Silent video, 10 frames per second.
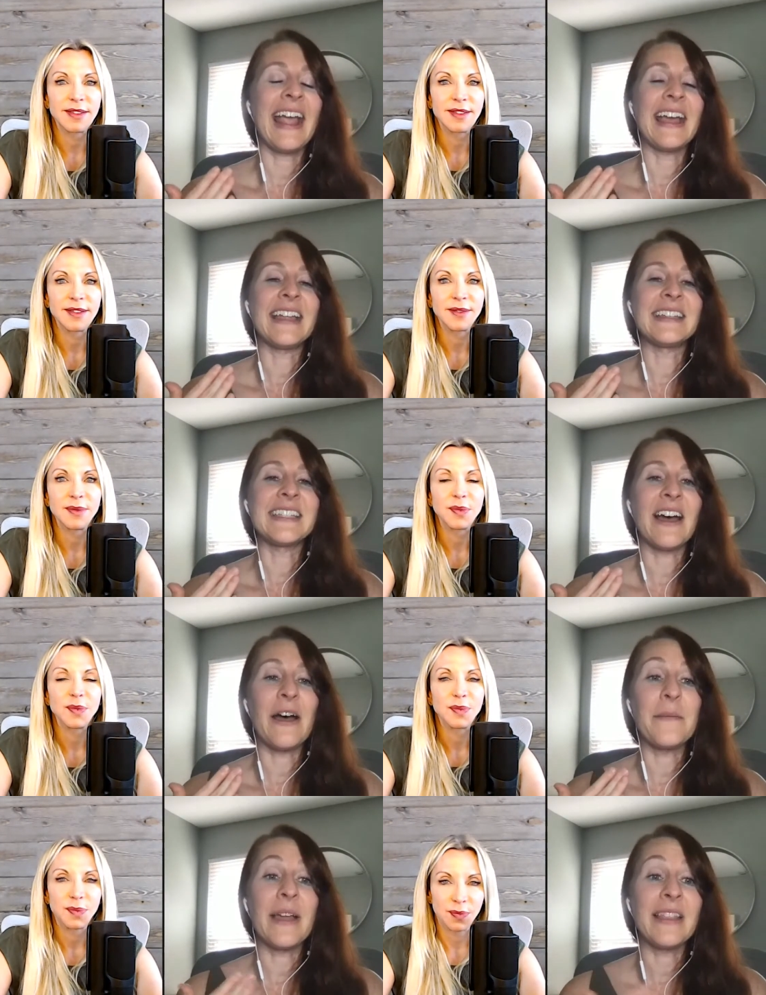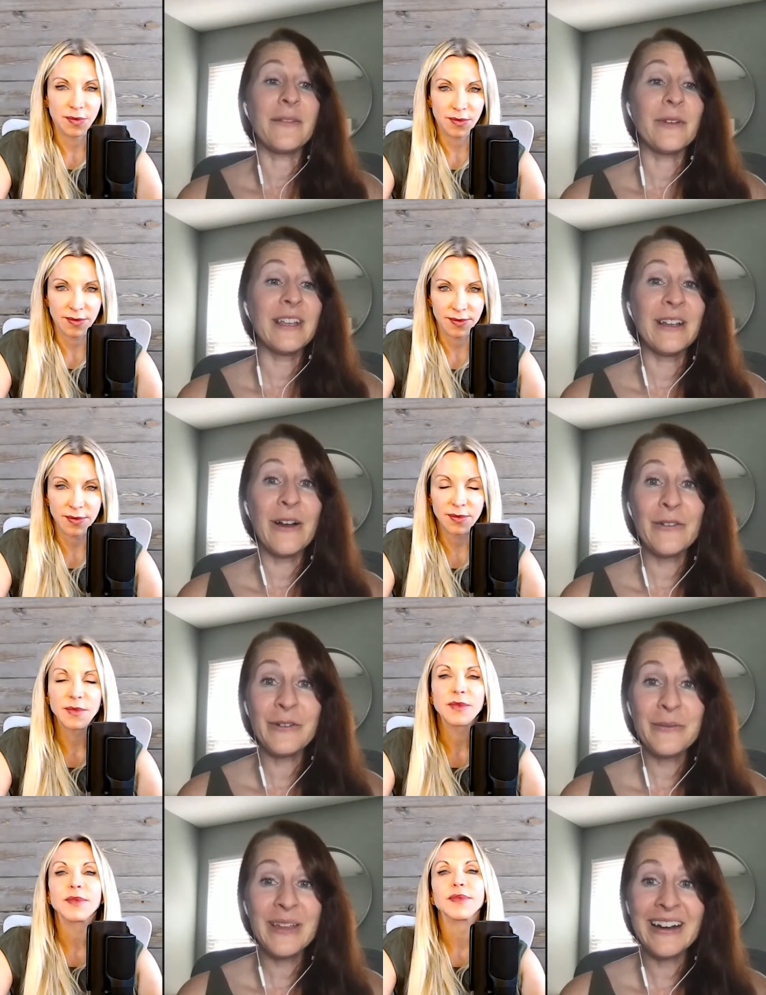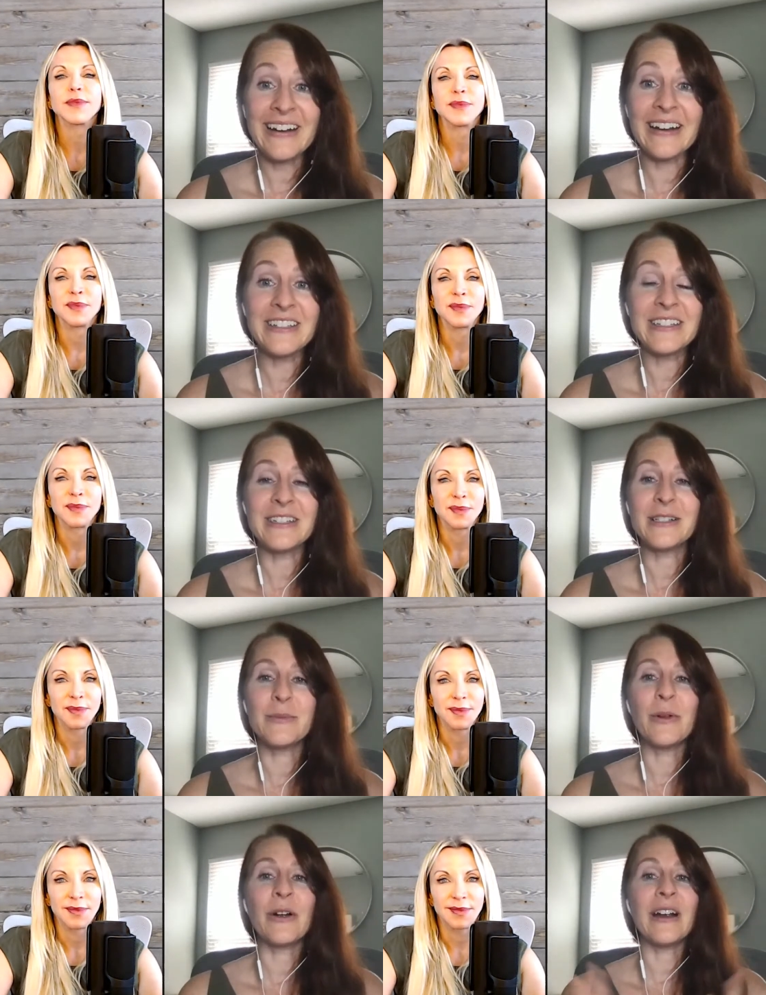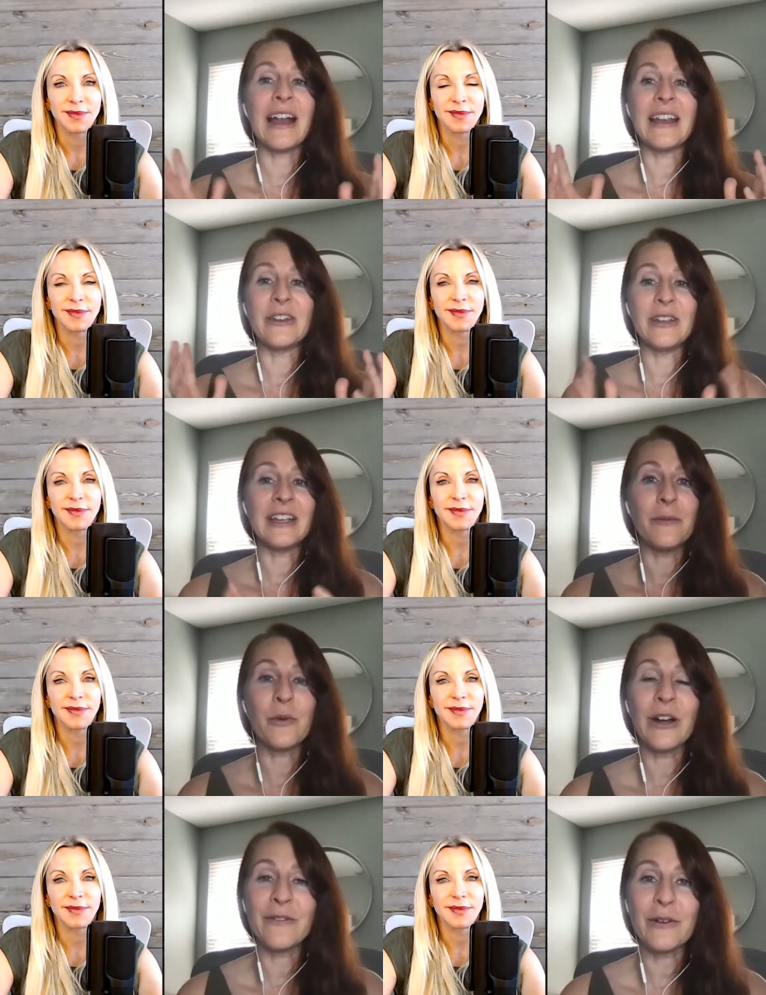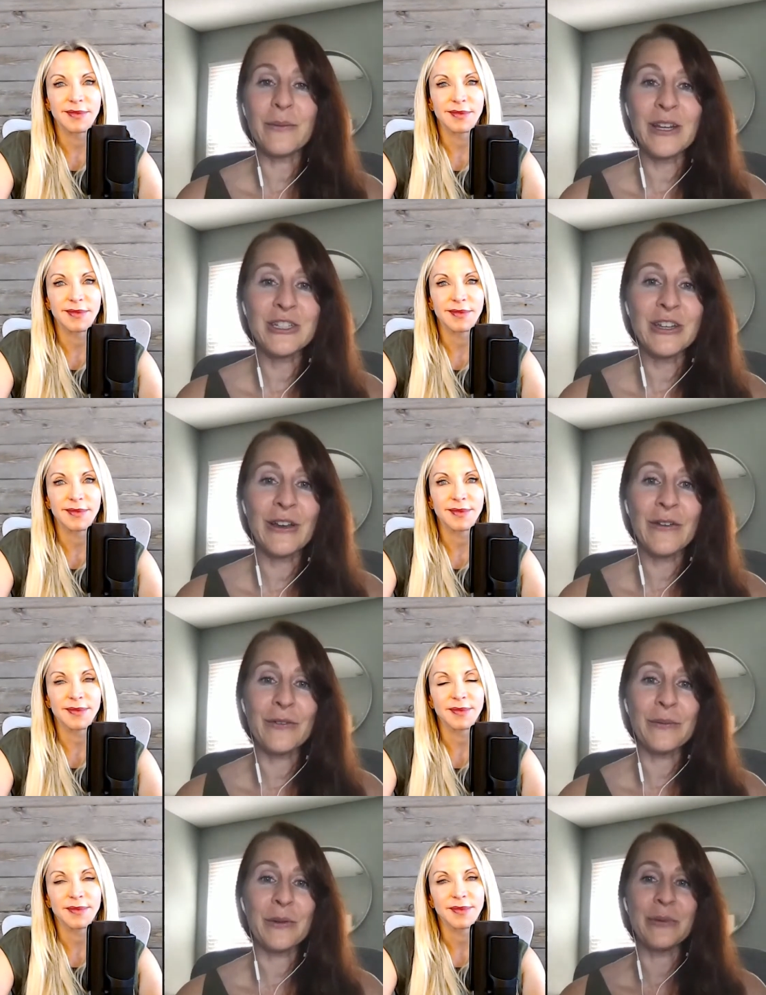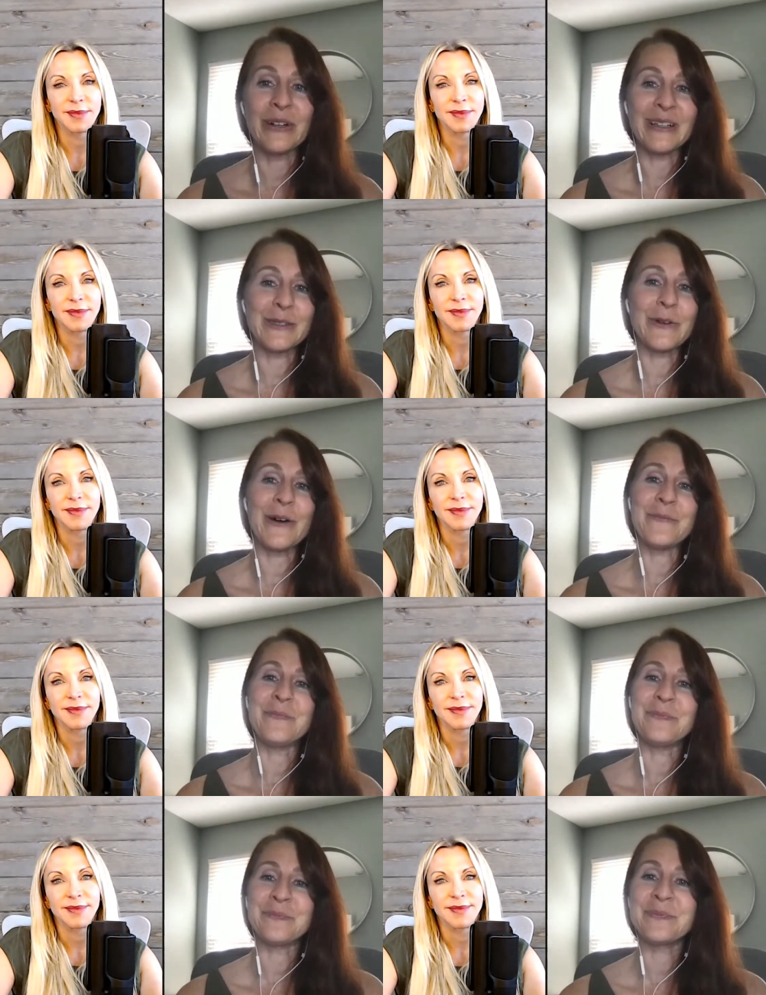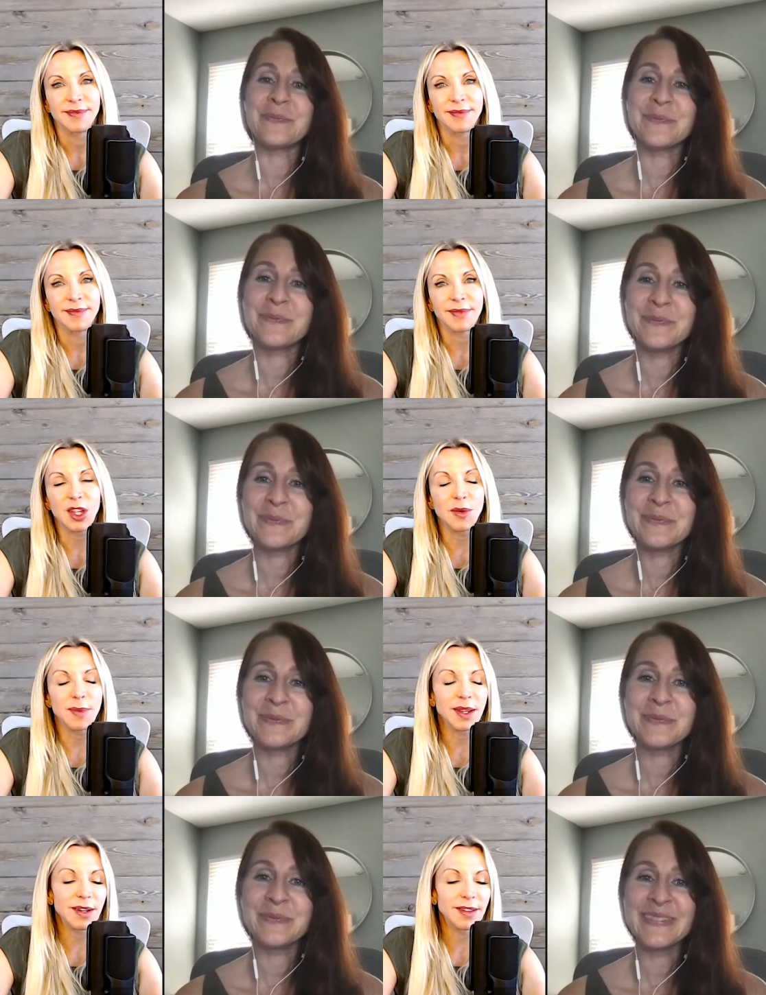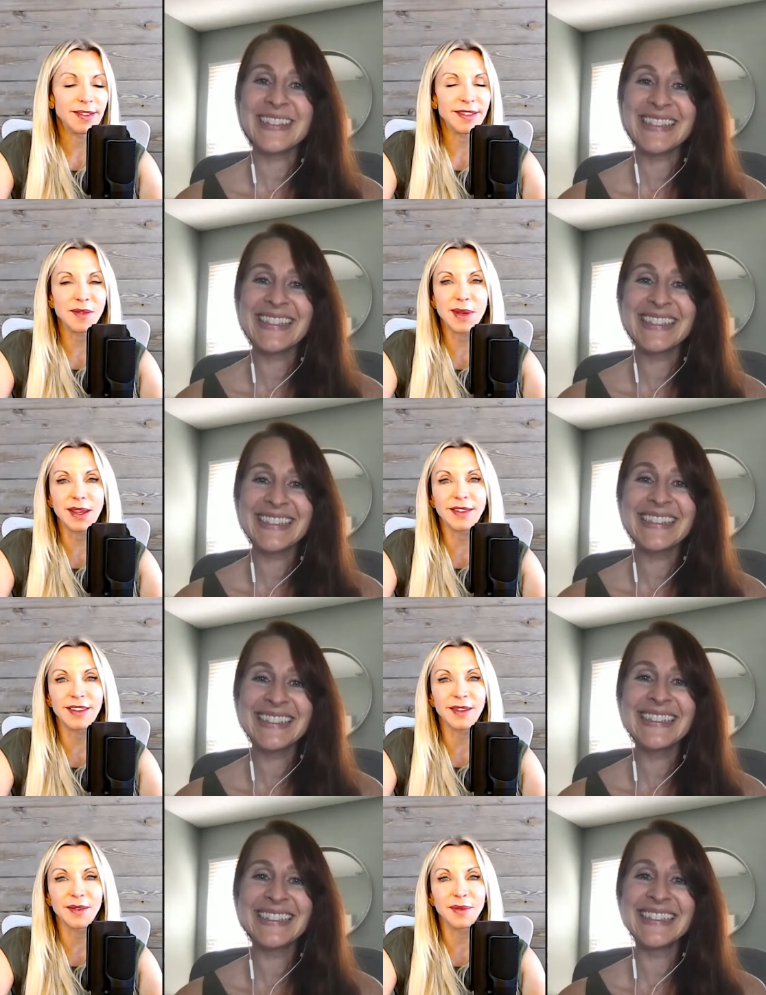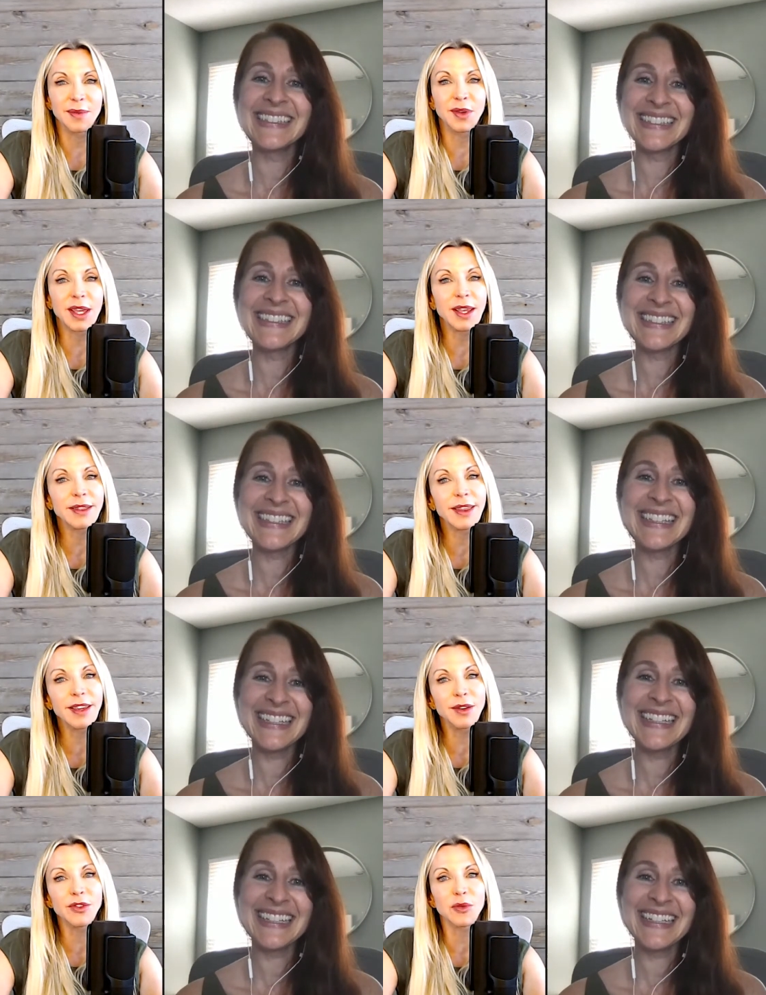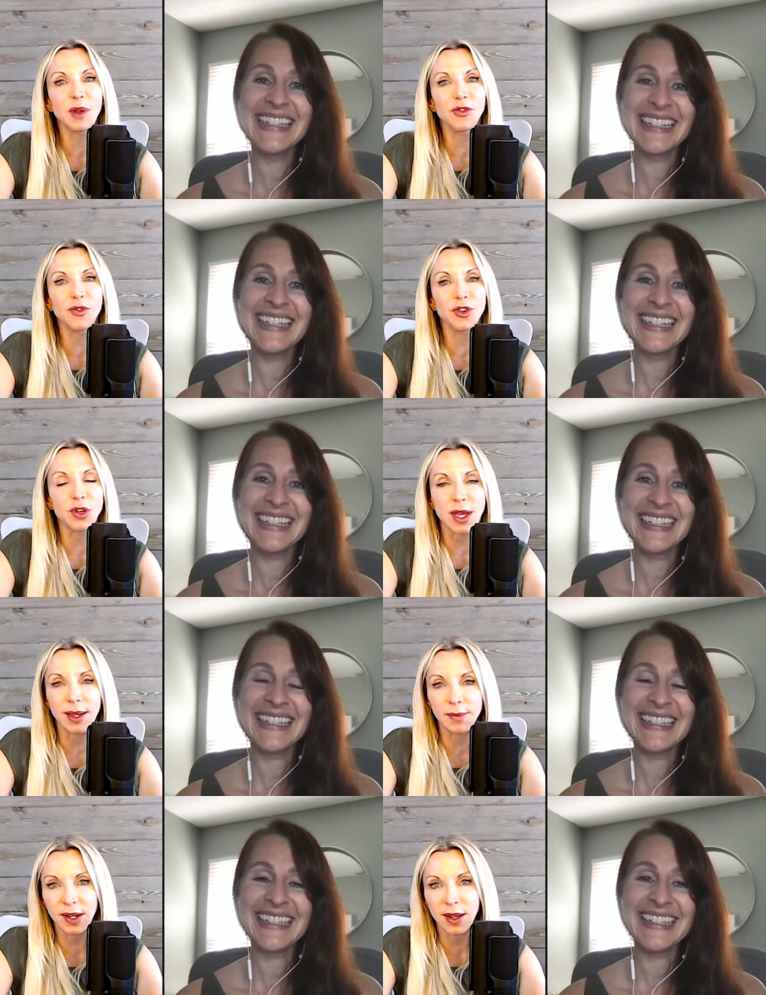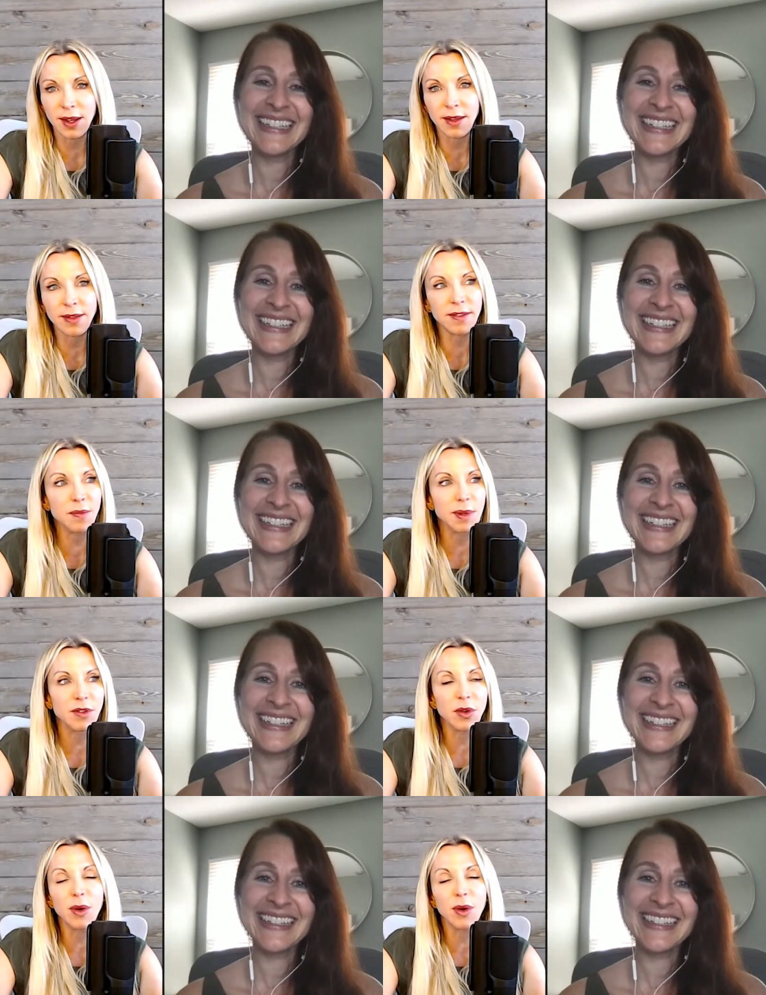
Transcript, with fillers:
Speaker 1: and um, and then we can go from there and just explore, and you can get more information from the book
Speaker 2: as well. Oh my goodness, that's amazing. Well, Kate, thank you so much for your time today. This has been so